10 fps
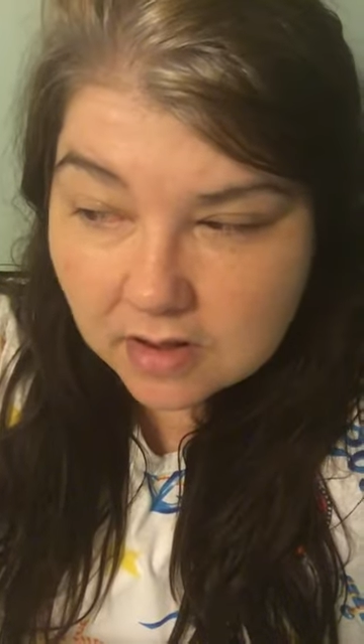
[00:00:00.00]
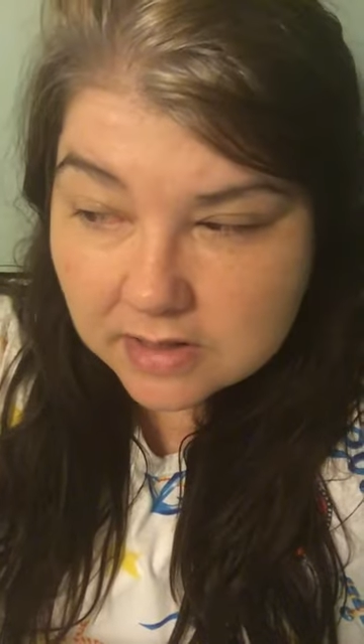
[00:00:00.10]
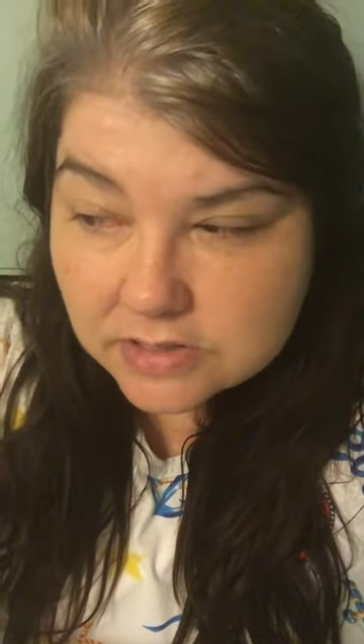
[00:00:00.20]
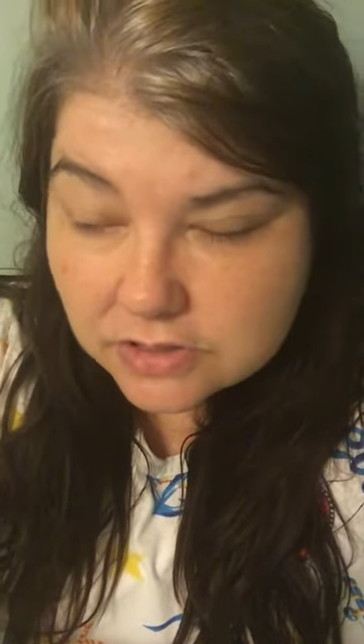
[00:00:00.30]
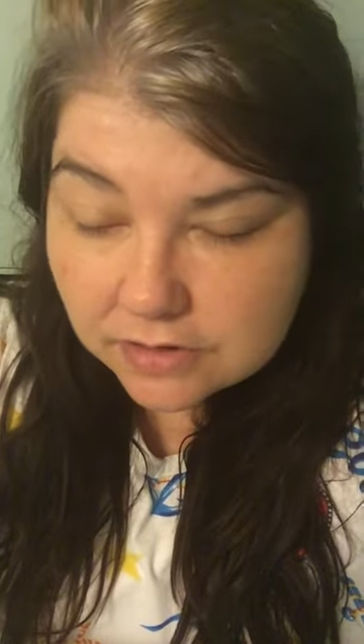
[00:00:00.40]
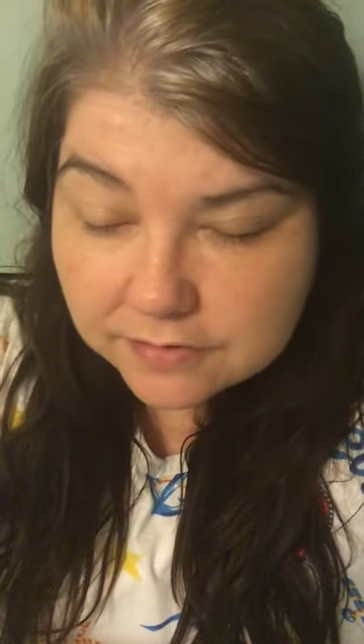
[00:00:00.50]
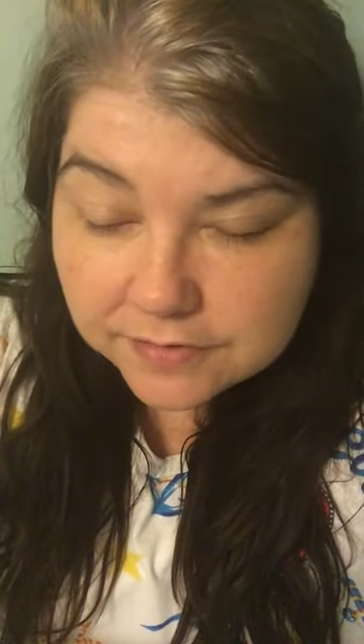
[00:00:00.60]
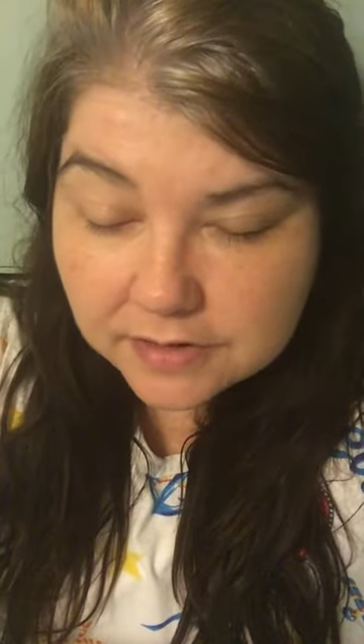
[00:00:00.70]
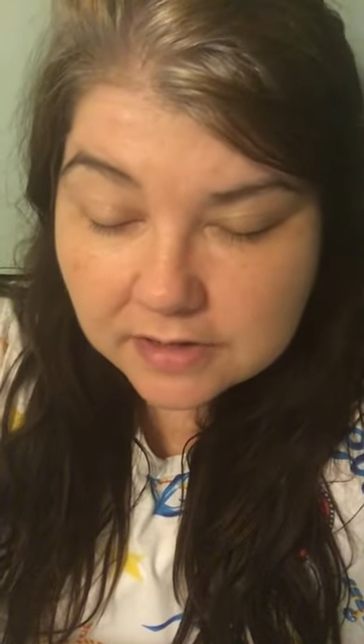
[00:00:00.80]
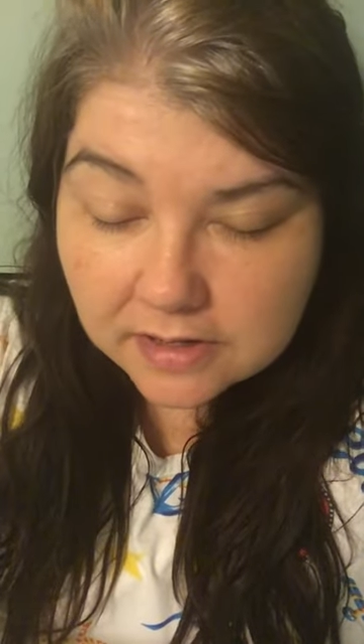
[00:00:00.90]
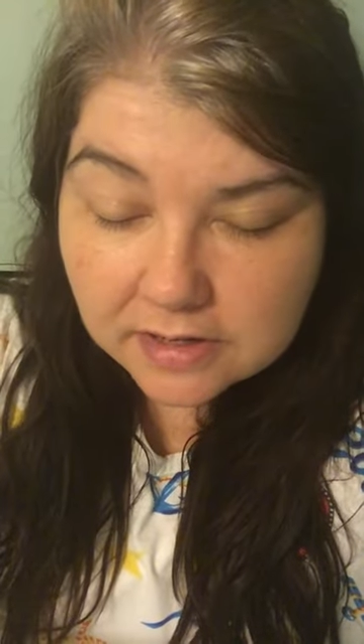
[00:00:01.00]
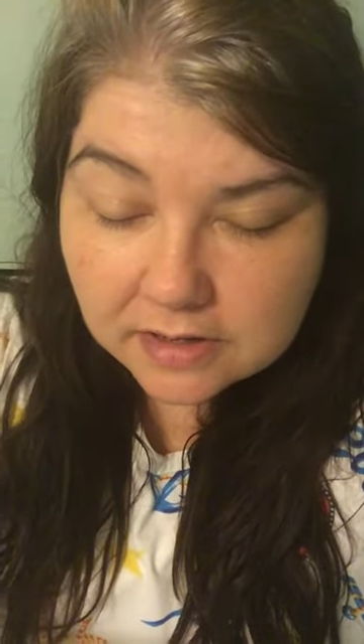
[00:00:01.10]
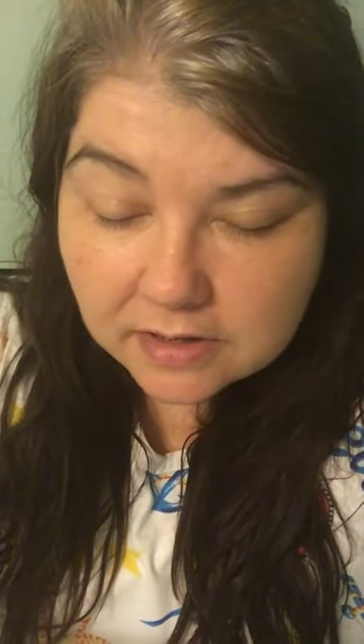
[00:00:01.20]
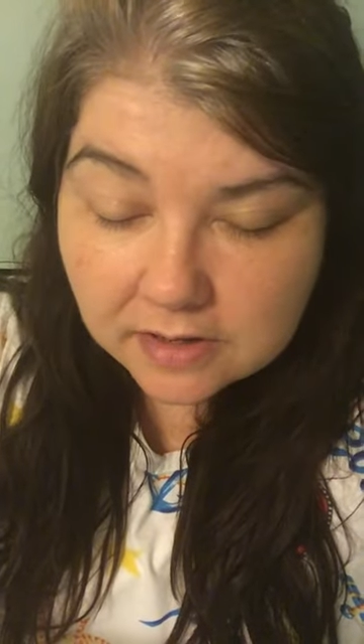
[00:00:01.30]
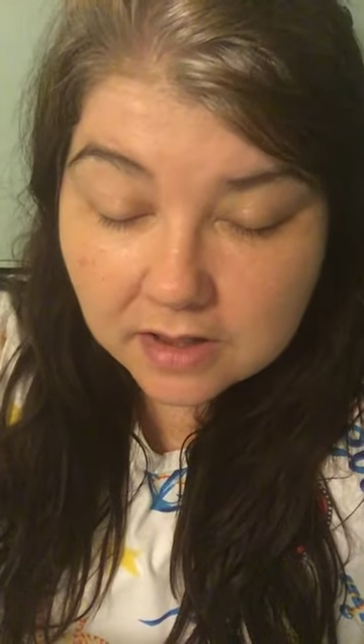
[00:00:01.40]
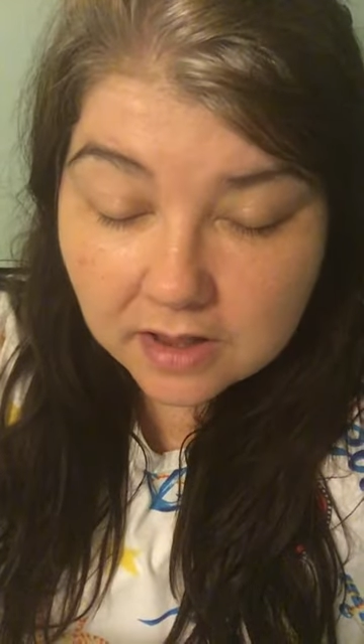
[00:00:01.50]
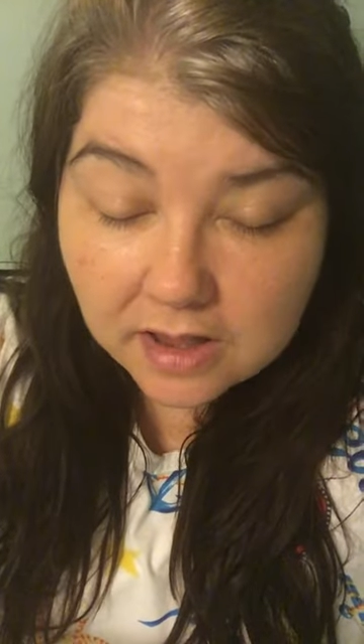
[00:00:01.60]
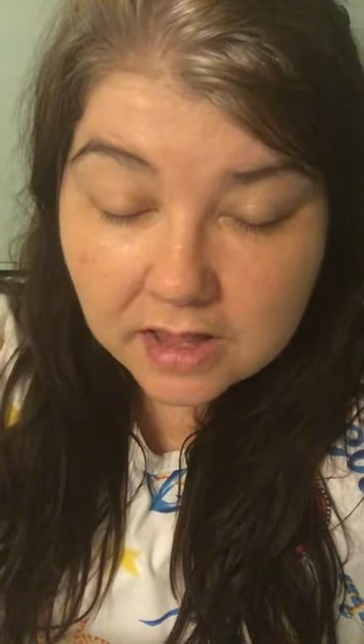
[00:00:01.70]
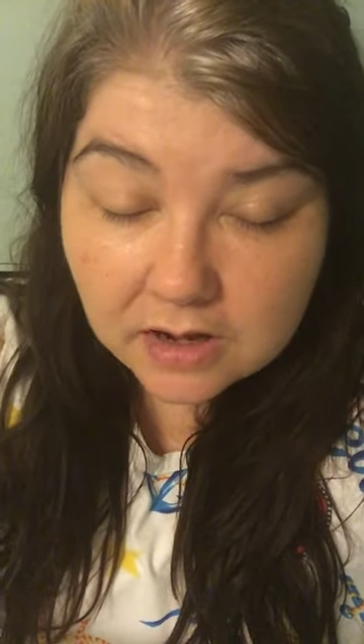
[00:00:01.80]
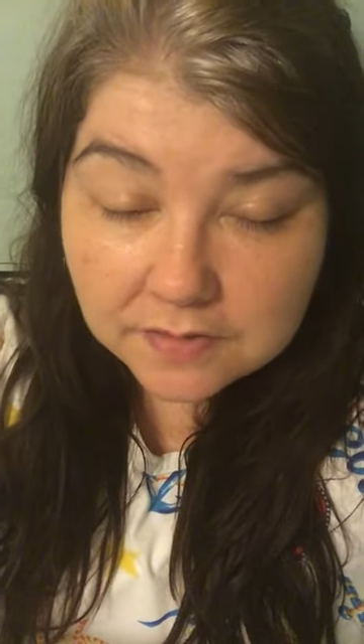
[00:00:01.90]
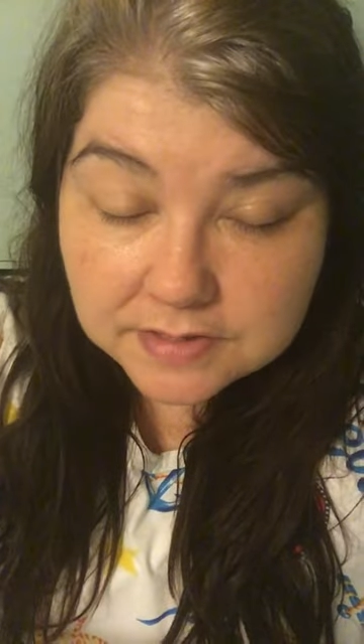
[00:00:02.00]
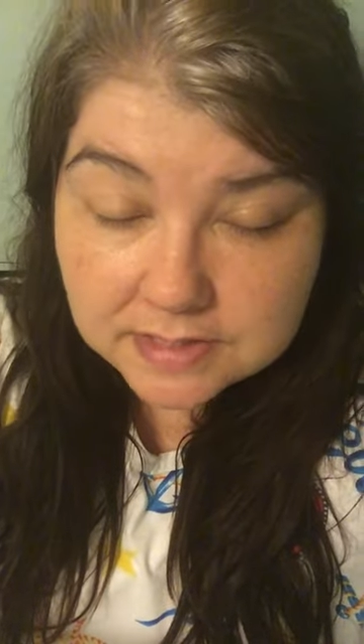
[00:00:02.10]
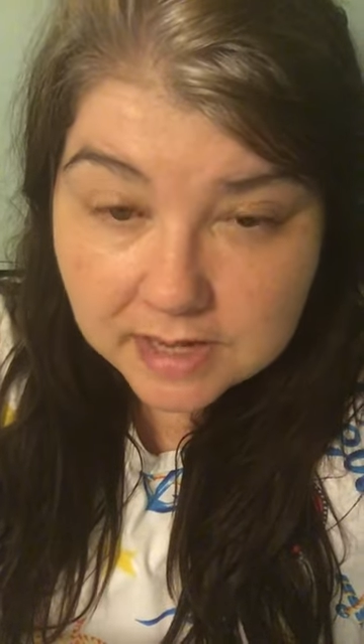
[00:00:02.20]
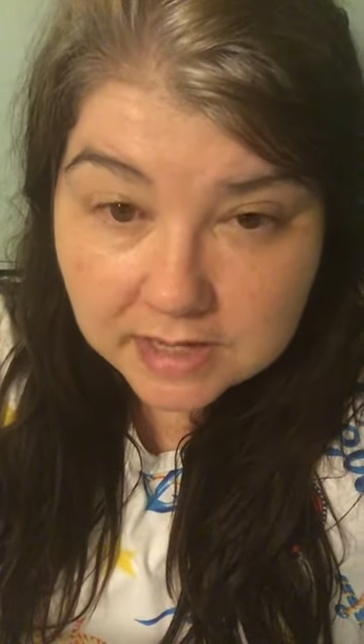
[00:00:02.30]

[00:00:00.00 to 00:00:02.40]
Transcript: I started feeling like I had all this